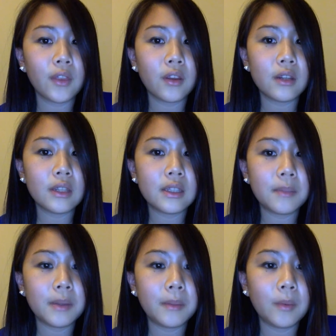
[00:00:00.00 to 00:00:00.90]
there needs to
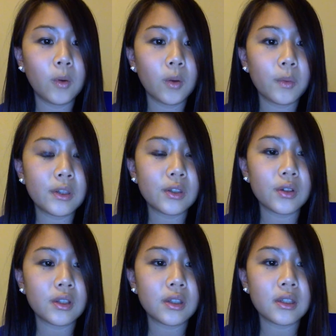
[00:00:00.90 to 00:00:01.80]
be more
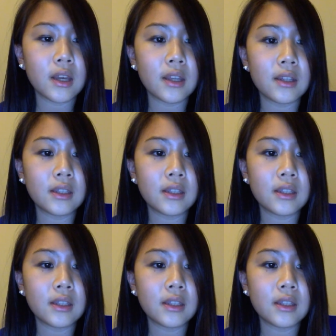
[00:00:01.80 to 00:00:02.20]
research done